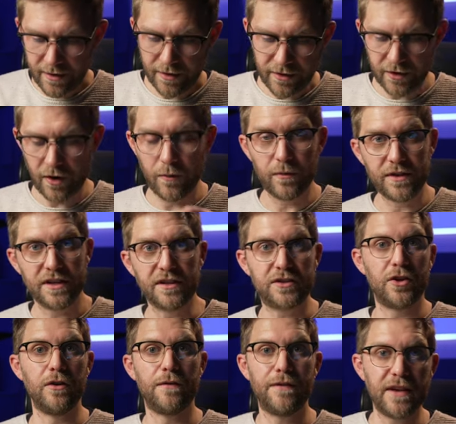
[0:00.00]
you know, with the
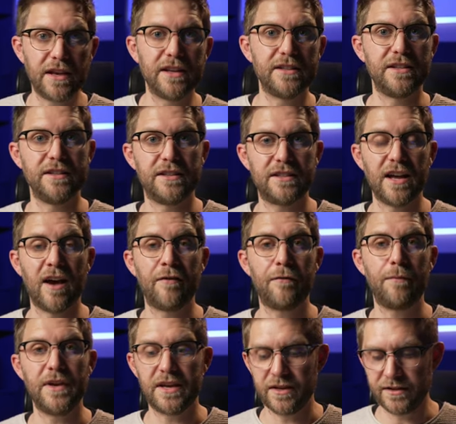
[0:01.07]
two fingers and stuff,
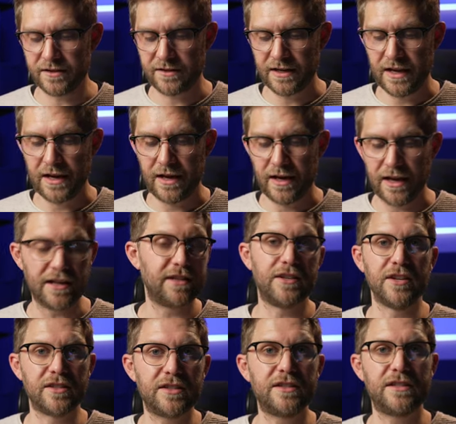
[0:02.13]
because it
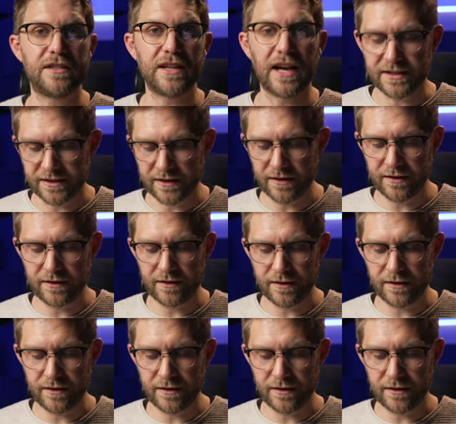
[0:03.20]
just doesn't